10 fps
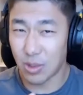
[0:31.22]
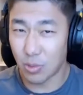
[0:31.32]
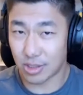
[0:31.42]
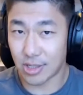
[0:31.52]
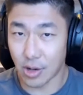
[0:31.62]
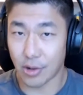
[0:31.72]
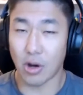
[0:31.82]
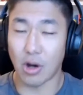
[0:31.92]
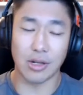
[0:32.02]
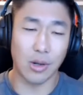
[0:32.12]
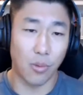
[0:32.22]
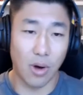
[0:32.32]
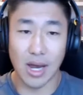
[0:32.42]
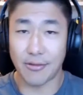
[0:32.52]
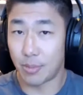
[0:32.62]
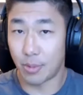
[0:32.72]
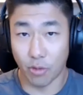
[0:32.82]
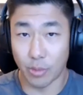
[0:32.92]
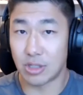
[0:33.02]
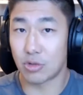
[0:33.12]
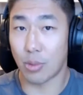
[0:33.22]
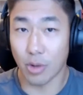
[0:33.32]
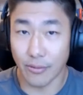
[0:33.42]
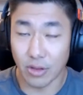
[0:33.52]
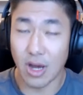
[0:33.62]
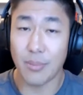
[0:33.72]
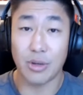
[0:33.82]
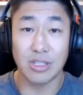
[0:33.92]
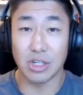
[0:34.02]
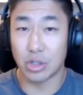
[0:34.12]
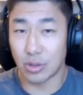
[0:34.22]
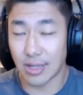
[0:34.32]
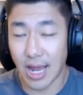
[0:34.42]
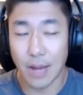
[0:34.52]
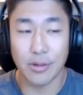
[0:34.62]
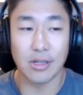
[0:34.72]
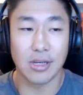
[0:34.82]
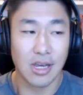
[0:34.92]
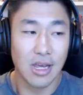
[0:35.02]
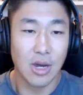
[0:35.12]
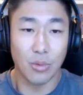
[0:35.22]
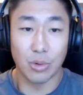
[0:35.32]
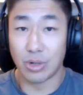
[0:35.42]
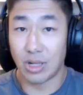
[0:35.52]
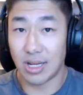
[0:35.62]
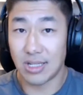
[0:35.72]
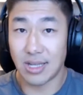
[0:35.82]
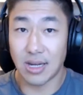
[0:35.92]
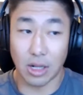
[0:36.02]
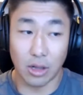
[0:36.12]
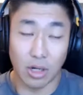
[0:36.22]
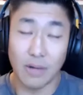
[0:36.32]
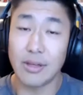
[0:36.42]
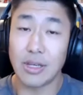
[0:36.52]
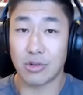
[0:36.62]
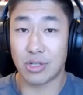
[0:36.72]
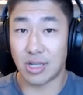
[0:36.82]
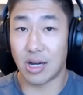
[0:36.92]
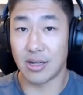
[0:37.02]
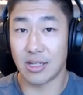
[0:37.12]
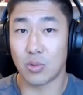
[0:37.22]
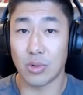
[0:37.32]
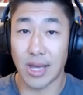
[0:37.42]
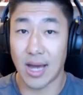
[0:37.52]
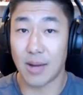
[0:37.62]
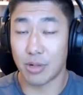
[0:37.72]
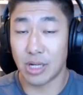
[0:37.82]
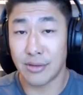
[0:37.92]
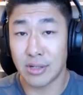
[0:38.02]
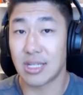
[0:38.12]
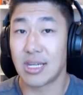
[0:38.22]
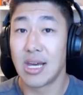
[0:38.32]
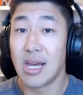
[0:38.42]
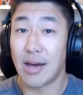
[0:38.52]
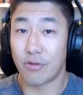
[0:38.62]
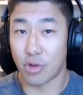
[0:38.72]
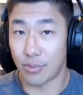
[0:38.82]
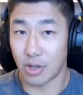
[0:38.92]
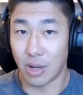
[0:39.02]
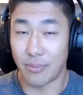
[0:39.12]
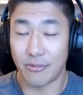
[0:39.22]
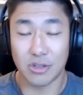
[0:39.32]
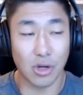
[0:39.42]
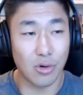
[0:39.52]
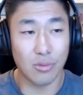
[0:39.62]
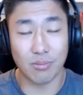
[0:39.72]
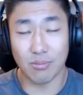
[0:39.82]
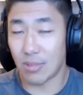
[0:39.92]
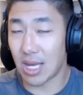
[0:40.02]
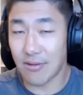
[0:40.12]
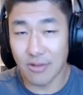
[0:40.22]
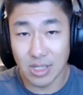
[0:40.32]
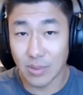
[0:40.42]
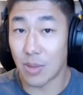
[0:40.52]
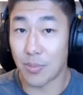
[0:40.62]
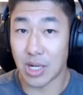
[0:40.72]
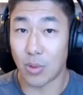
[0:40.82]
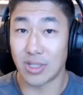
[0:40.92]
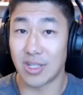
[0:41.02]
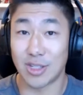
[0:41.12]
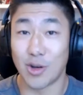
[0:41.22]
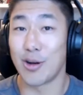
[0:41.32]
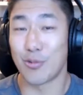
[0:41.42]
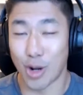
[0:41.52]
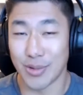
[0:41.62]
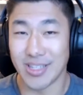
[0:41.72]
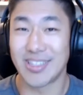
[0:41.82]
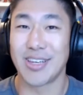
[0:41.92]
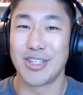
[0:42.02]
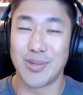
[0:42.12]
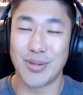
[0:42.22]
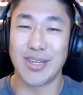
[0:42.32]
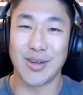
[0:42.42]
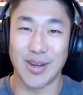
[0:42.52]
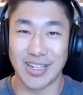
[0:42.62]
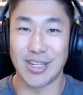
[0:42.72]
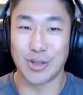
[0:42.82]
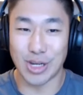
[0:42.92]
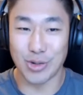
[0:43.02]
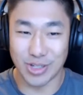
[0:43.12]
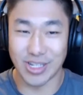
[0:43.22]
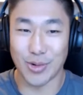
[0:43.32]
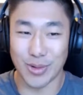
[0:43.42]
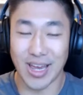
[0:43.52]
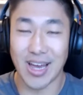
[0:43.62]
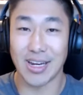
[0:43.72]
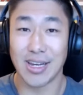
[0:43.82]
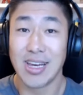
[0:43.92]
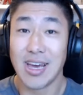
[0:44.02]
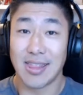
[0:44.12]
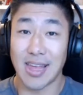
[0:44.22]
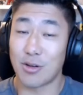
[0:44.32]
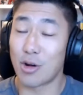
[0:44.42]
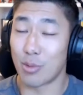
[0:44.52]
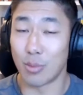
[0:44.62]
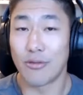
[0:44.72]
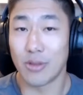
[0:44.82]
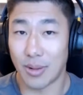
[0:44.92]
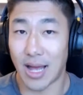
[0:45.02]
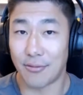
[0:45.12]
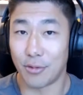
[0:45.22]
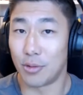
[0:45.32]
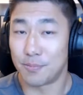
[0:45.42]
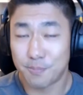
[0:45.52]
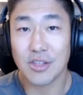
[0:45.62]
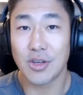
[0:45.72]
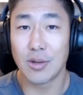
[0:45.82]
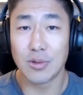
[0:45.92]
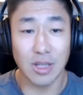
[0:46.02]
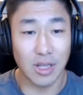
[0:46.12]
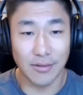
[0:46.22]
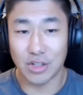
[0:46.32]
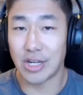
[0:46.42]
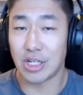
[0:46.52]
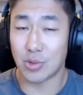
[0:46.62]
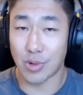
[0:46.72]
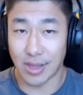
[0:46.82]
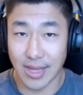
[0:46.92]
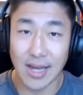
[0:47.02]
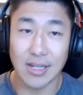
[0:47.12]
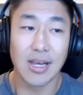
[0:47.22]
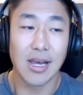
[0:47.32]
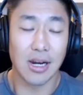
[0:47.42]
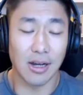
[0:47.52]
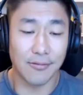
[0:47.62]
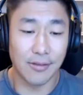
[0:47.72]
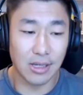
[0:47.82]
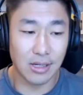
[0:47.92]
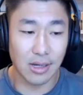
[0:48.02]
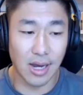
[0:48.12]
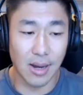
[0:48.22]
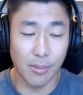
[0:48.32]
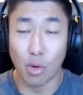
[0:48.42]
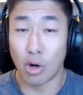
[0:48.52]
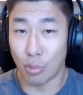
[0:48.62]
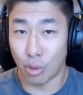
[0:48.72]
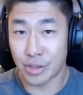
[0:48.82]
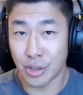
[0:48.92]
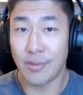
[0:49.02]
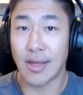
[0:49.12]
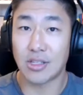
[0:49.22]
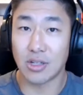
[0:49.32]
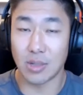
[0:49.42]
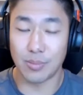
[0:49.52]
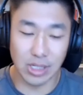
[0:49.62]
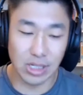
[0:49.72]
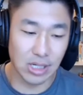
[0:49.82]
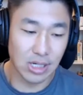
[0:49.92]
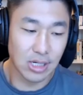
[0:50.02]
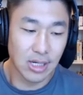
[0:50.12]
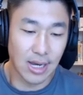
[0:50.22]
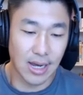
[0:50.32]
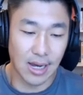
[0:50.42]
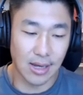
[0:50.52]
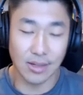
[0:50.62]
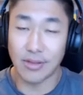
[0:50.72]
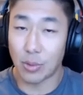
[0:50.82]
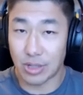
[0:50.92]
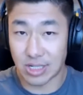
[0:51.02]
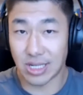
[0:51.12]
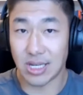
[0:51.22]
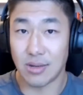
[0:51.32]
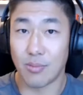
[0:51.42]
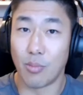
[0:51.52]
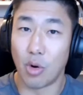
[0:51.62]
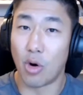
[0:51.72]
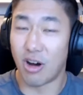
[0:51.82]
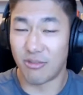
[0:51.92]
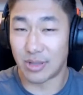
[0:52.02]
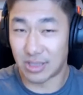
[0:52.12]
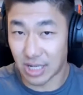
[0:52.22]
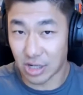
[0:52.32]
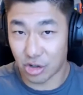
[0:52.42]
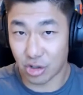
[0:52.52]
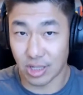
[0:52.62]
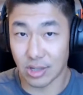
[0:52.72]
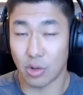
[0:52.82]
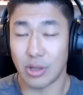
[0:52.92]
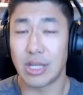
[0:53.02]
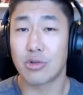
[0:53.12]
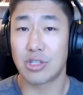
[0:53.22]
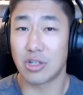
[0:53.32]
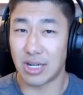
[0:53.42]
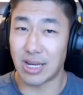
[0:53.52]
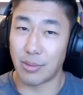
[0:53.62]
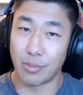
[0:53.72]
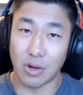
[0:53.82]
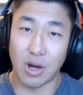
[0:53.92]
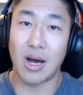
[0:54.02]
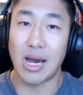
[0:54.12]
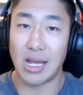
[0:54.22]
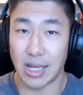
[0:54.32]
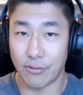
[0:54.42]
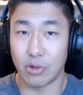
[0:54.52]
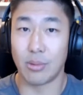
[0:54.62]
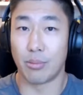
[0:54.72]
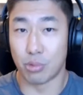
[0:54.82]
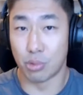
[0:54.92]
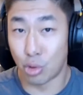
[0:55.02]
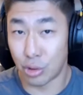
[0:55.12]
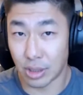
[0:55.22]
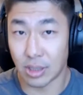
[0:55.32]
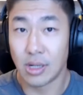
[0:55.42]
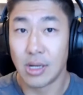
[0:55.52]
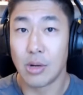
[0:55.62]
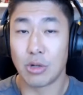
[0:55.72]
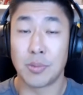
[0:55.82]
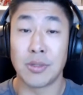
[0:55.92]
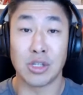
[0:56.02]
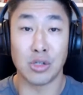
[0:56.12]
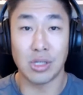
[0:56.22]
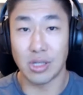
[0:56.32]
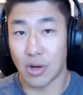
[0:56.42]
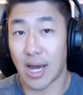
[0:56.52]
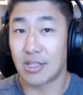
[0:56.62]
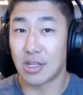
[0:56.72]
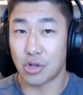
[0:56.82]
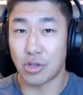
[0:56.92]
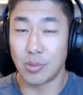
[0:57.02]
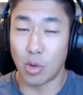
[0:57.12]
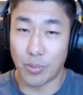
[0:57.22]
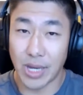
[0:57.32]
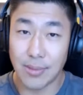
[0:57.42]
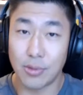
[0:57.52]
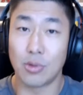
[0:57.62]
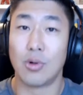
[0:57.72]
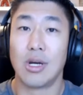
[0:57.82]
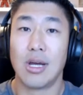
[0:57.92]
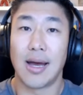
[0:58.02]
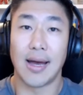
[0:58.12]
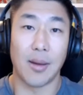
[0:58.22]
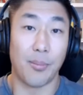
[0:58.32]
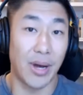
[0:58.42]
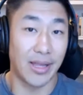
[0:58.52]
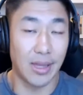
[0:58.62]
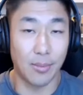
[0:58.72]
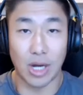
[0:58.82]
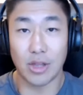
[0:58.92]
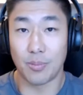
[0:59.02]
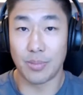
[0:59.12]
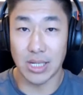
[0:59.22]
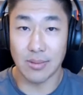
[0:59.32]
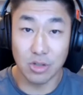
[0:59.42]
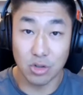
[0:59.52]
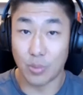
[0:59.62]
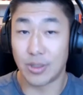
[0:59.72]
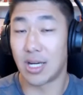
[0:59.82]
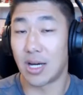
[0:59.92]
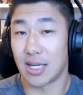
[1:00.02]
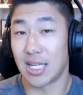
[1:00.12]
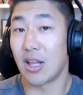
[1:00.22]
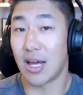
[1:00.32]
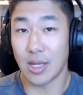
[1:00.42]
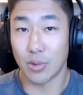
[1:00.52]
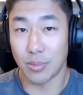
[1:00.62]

what's going on, why have the performances dropped overnight? Because that shouldn't happen. We realized that a lot of the interest targets we had previously have dropped off. So even some of the bigger ones like Tony Robbins, that used to be an interest target we had, that got removed from the platform. So there was a lot of changes around that. Now, I think more and more so, that's going to be something that we see more of potentially, or the interests are going to get higher level and broader, which means that your ads get shown to more people, but they might not be super targeted like they were